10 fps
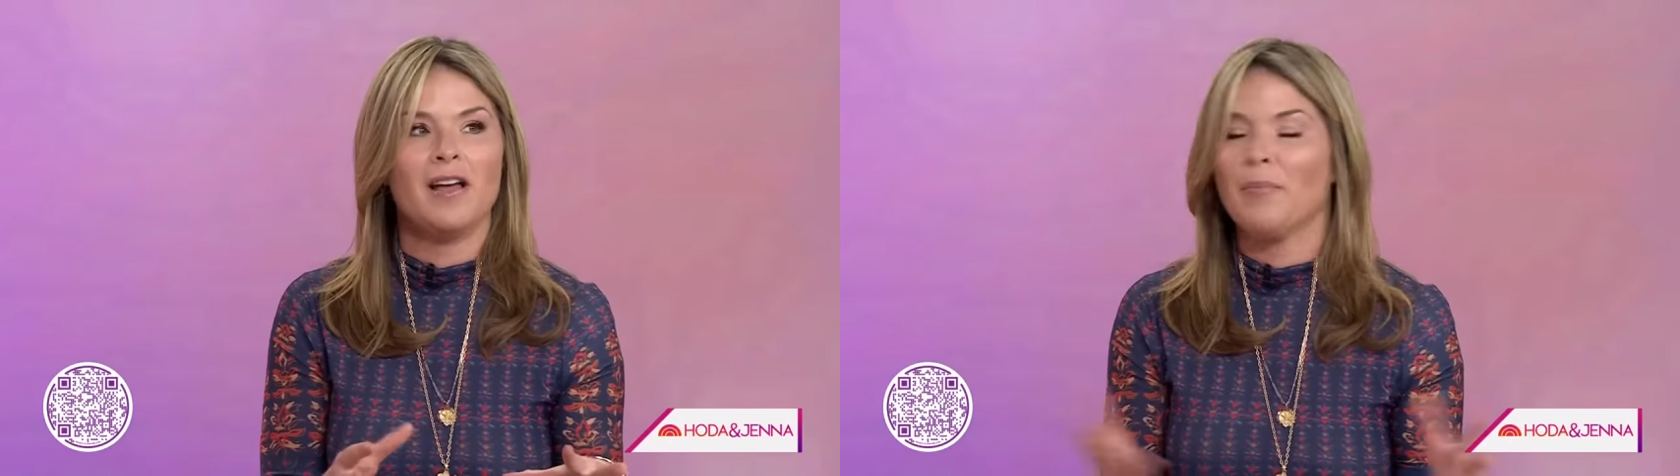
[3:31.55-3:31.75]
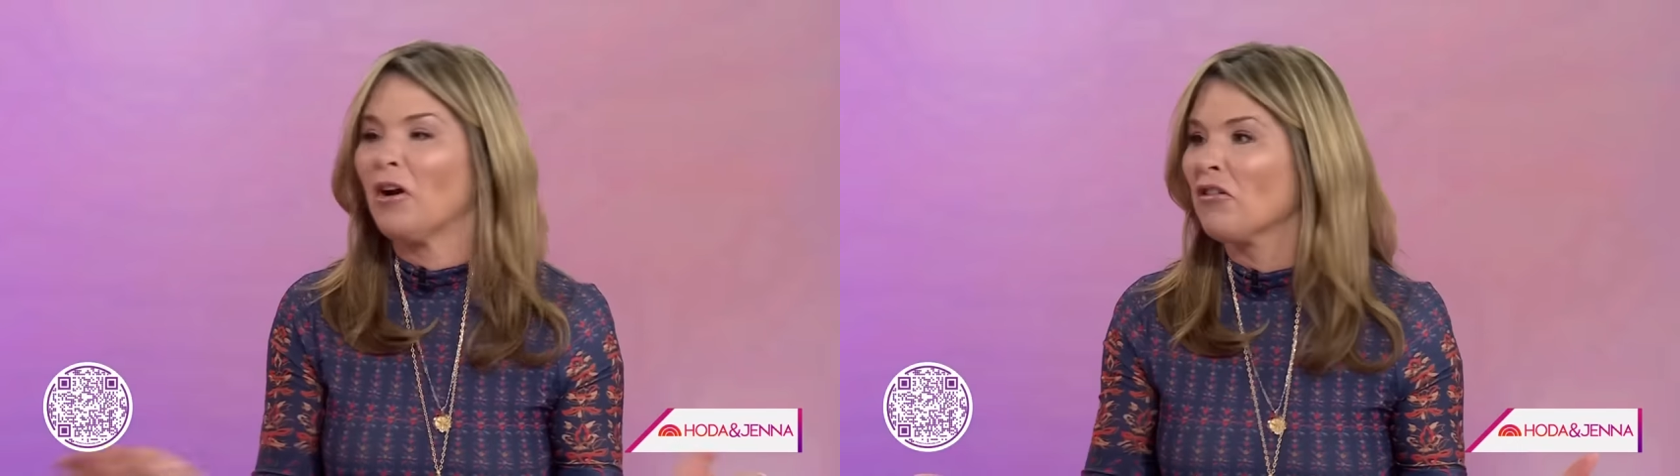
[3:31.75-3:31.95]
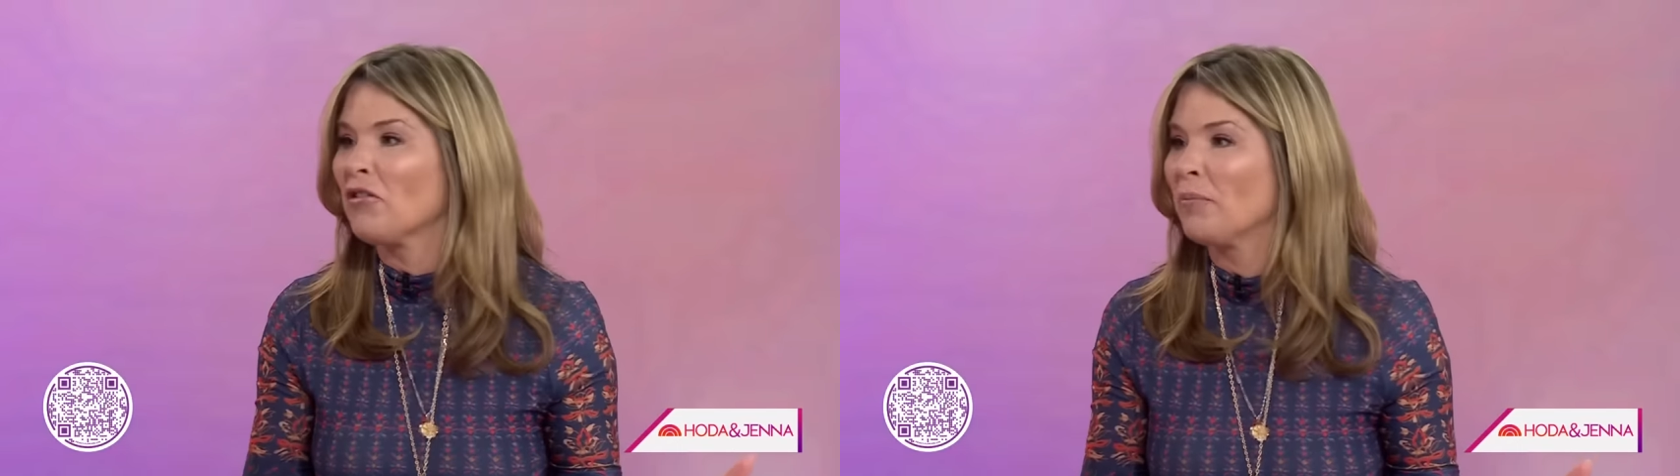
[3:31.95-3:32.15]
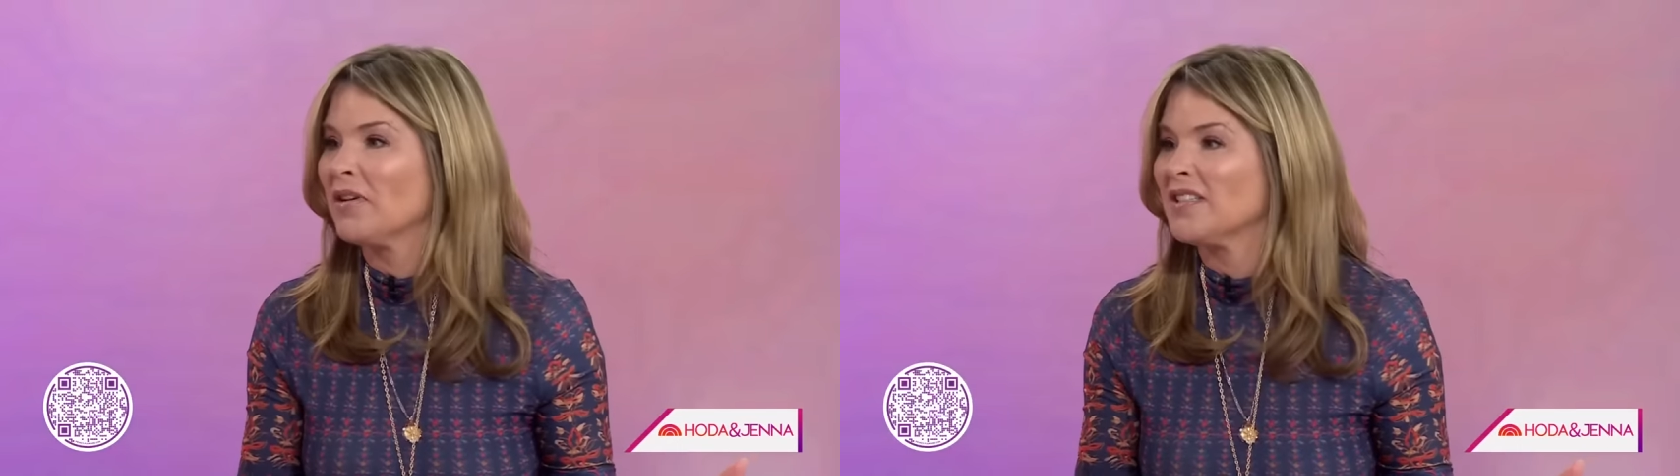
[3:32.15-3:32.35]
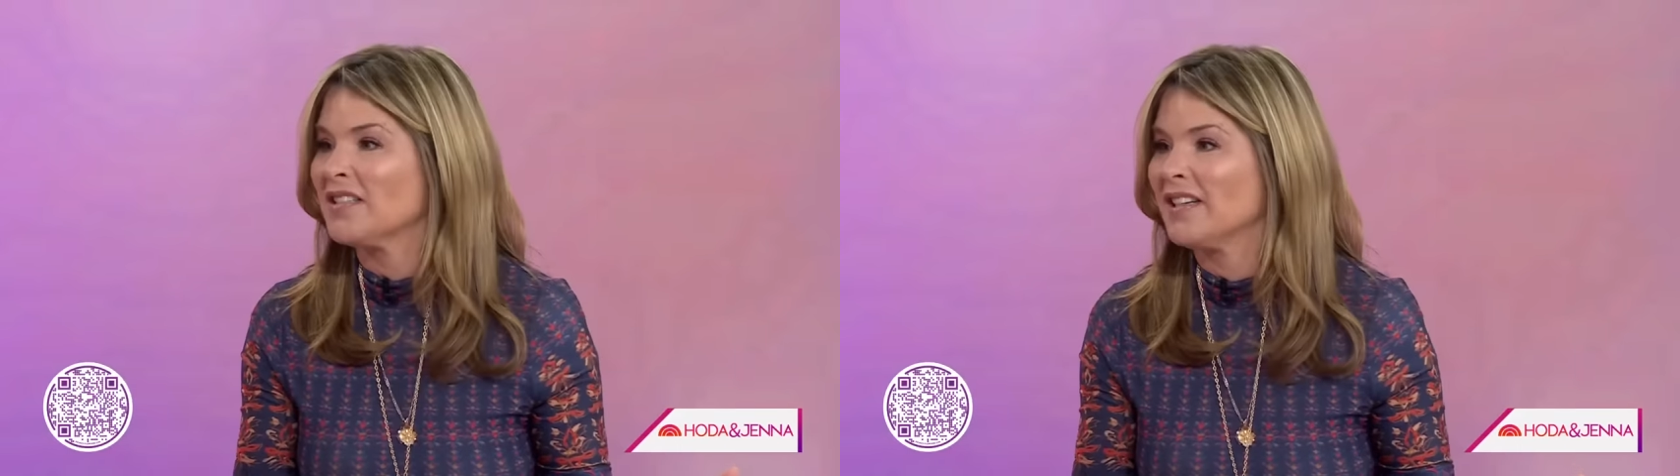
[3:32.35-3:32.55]
But Arthur
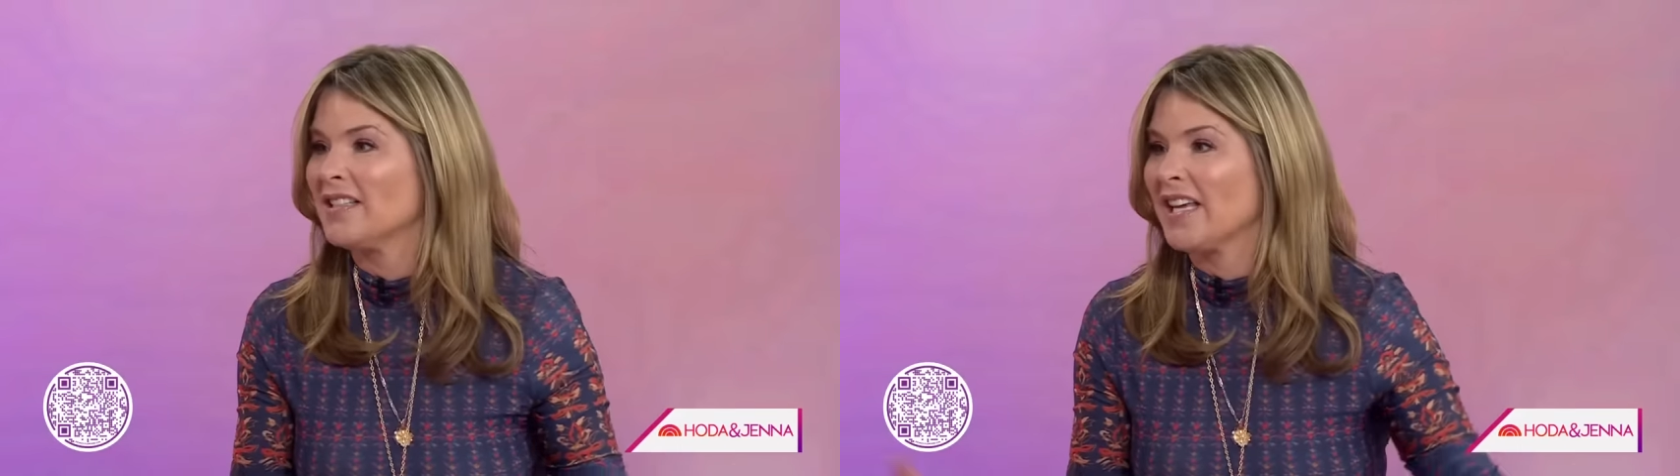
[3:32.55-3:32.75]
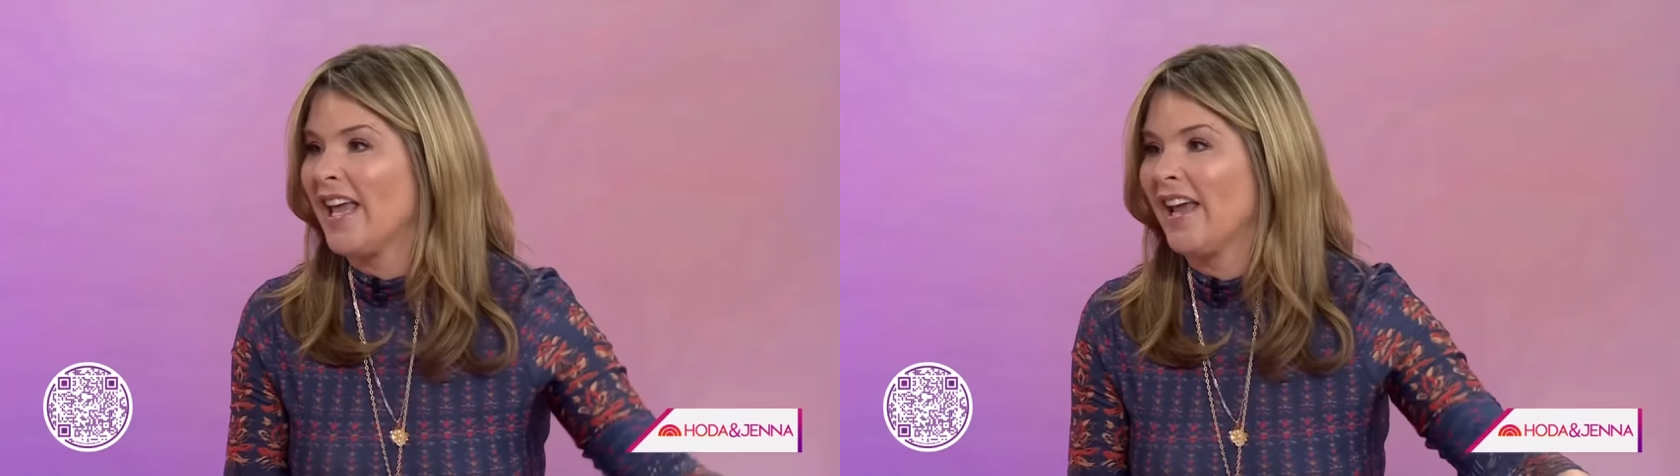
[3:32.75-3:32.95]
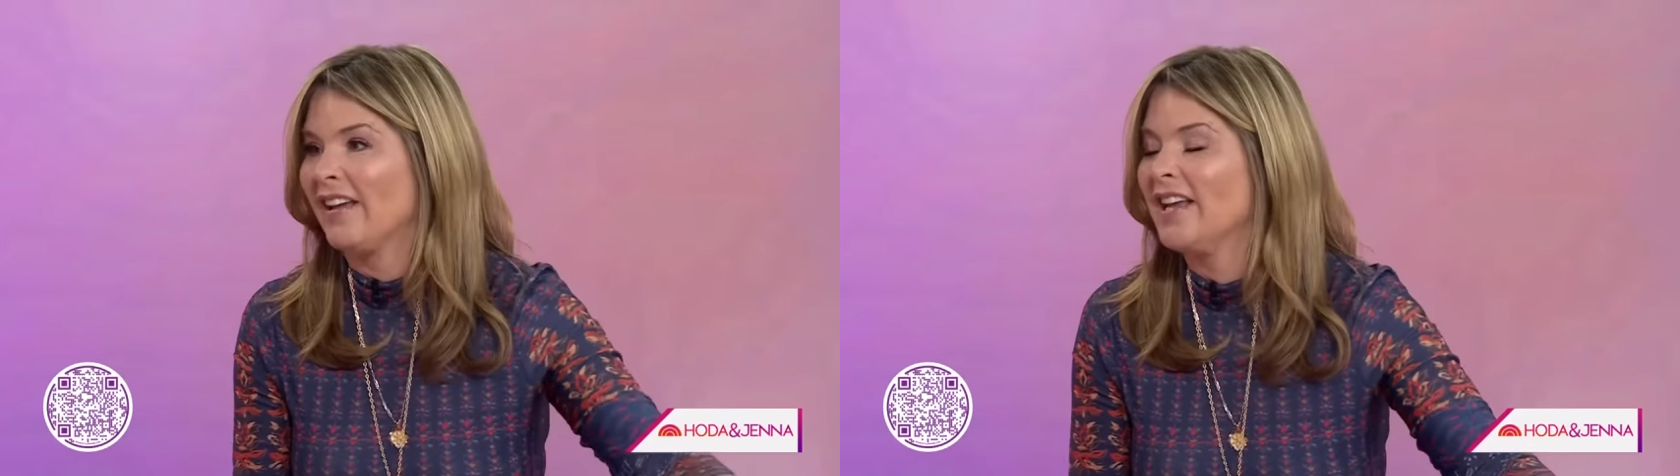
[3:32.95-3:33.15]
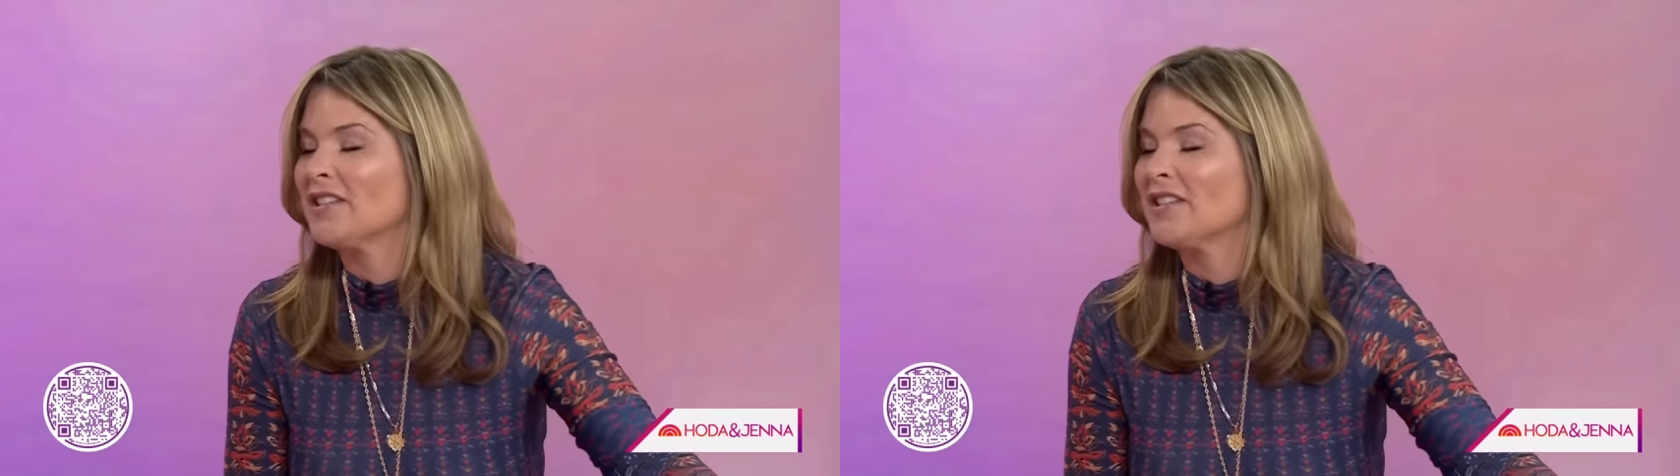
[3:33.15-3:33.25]
Brooks is the king. He's